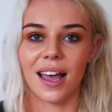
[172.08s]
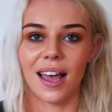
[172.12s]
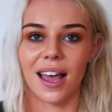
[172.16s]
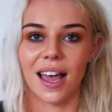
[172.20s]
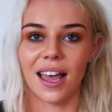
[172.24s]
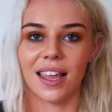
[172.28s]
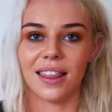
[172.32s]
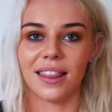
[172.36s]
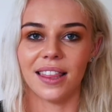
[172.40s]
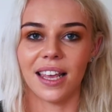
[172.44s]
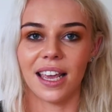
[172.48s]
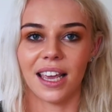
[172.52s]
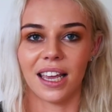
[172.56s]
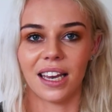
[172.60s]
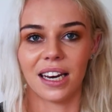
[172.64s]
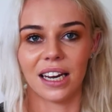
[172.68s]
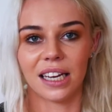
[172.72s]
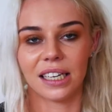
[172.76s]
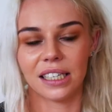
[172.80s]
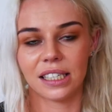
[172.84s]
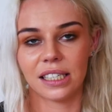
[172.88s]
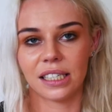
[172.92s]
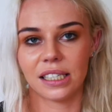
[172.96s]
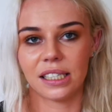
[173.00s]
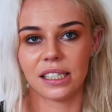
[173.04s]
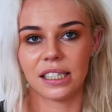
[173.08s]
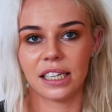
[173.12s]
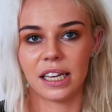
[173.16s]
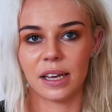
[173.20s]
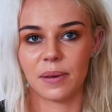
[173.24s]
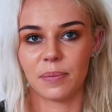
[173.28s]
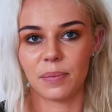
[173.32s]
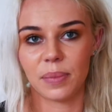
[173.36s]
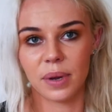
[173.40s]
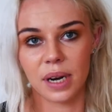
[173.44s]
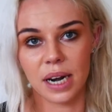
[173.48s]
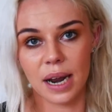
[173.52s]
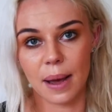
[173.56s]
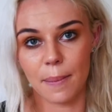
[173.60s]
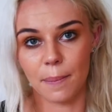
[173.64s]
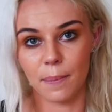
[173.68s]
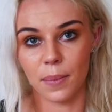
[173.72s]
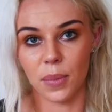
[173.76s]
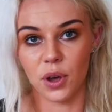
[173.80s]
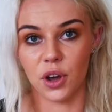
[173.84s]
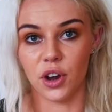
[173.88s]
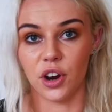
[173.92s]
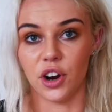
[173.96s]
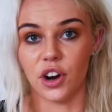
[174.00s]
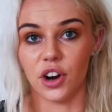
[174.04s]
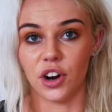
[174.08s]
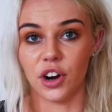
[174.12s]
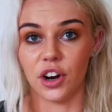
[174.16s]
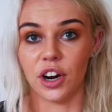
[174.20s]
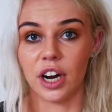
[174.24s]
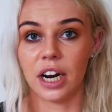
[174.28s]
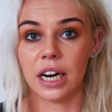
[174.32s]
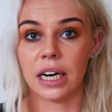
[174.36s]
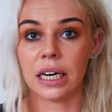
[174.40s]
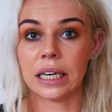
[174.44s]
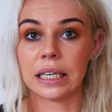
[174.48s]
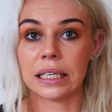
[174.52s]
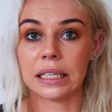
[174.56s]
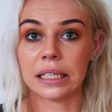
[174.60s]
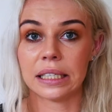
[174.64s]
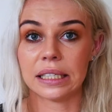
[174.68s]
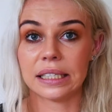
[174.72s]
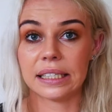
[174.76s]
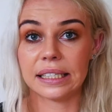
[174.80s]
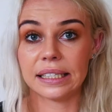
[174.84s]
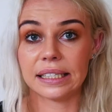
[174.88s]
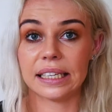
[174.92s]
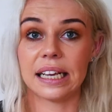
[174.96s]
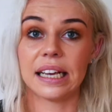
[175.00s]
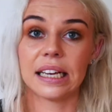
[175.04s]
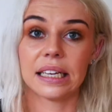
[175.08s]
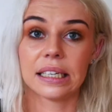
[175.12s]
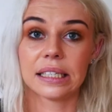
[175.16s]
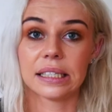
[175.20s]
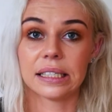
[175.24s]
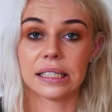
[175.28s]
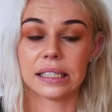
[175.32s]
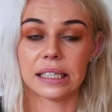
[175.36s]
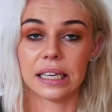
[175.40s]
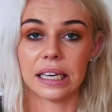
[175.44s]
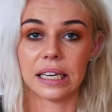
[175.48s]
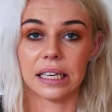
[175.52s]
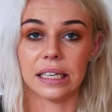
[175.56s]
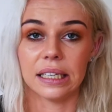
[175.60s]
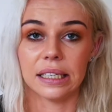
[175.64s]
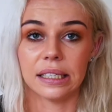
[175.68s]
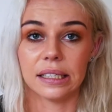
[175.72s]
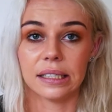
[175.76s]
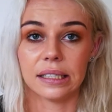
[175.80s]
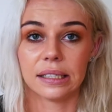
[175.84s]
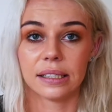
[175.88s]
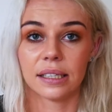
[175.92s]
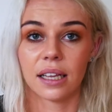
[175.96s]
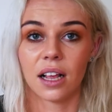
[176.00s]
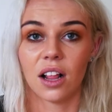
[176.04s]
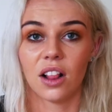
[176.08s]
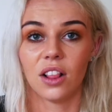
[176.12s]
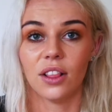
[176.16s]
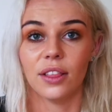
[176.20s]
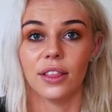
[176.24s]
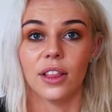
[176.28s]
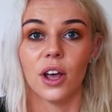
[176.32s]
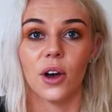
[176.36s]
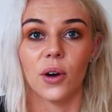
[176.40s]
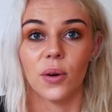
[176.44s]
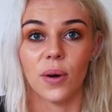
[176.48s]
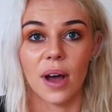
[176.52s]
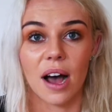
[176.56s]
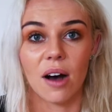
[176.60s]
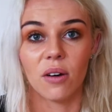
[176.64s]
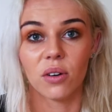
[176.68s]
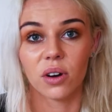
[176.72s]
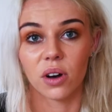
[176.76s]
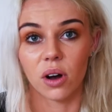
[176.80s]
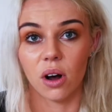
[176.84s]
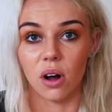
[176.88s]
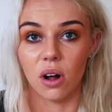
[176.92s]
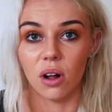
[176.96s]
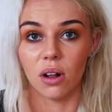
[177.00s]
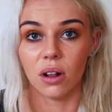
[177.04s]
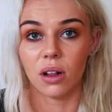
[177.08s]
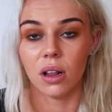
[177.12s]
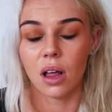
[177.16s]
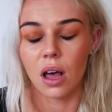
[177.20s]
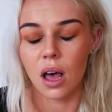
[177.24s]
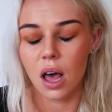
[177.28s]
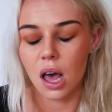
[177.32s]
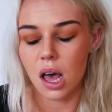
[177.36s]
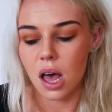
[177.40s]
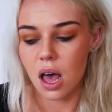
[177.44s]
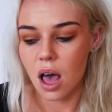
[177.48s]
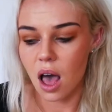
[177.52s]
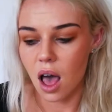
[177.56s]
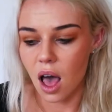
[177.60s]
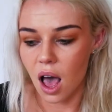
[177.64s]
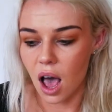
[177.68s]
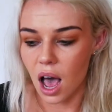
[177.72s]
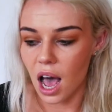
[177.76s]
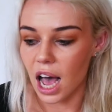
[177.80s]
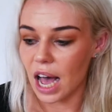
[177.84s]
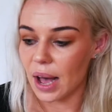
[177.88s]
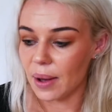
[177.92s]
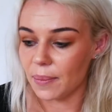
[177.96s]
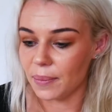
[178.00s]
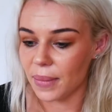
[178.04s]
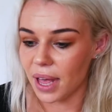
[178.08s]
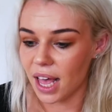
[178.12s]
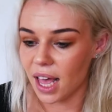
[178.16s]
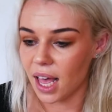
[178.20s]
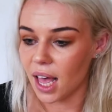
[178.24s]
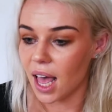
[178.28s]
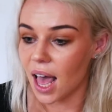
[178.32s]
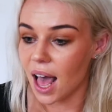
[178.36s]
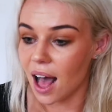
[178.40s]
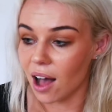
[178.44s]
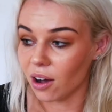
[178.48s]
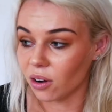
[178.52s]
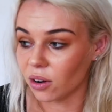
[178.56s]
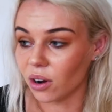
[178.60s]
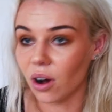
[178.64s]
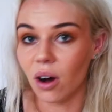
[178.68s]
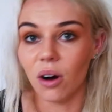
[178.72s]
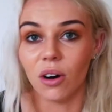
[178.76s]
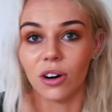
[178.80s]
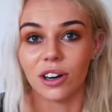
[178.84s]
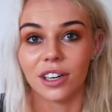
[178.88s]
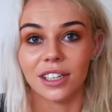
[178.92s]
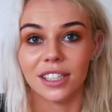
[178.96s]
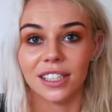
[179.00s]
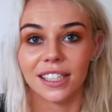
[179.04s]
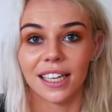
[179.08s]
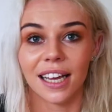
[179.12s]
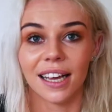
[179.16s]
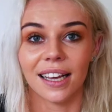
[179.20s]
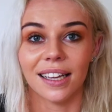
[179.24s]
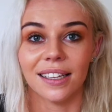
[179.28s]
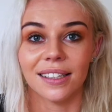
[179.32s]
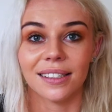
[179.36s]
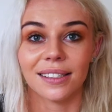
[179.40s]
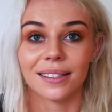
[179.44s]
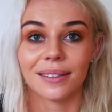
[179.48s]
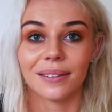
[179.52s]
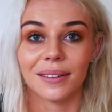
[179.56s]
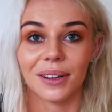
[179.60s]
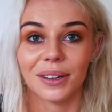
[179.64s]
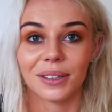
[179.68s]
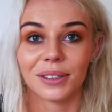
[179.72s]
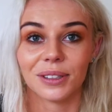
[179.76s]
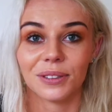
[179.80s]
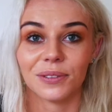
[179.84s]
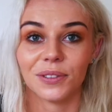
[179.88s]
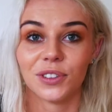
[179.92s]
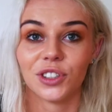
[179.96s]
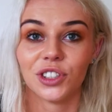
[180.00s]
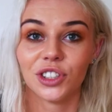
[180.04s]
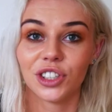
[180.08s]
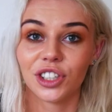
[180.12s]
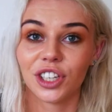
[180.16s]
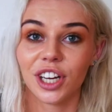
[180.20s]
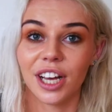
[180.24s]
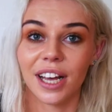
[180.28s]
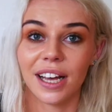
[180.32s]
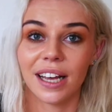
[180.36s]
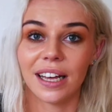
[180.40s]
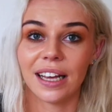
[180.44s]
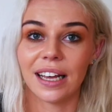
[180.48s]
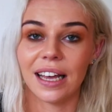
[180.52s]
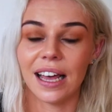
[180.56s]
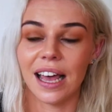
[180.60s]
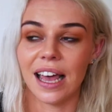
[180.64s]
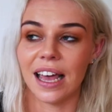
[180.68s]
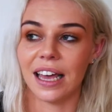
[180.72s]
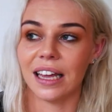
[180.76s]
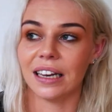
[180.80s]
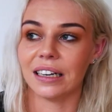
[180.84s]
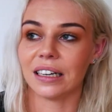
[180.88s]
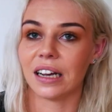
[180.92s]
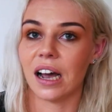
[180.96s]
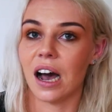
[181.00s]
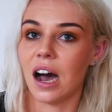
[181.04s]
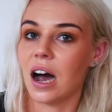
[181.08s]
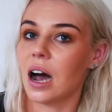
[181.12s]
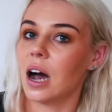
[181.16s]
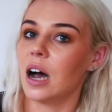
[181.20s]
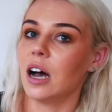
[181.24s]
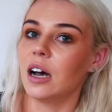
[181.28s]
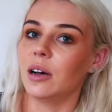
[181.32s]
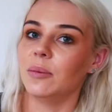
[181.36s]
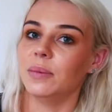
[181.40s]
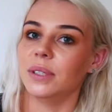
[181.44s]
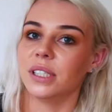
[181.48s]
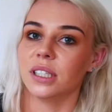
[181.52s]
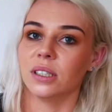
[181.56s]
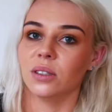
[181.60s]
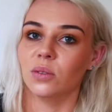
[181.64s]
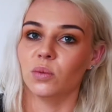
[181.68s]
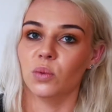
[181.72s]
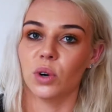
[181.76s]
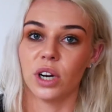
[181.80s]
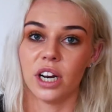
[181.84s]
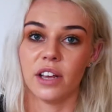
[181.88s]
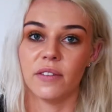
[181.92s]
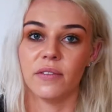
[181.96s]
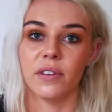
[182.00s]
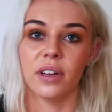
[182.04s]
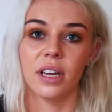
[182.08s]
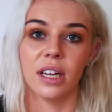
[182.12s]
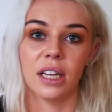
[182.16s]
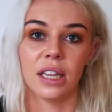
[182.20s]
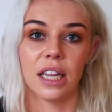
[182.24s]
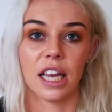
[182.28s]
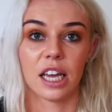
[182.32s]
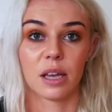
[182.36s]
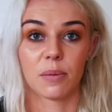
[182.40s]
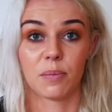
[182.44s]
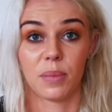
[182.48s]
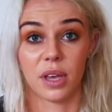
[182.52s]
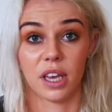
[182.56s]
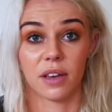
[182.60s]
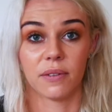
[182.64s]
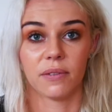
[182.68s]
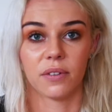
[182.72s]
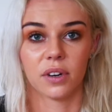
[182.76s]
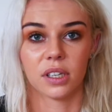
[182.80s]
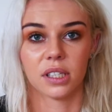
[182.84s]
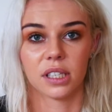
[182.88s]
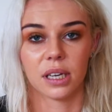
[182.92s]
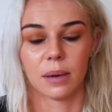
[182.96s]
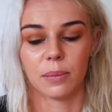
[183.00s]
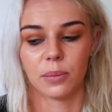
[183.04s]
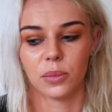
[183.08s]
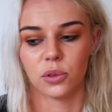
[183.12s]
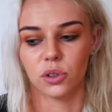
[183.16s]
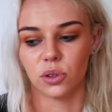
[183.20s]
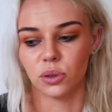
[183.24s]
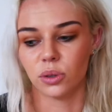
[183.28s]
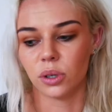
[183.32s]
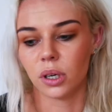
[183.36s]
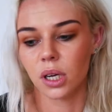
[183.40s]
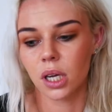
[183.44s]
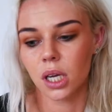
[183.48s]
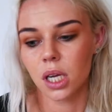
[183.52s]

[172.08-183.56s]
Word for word: And then tip number six is low alcohol. Alcohol contains lots of sugar and carbs and whatever, like beer for example.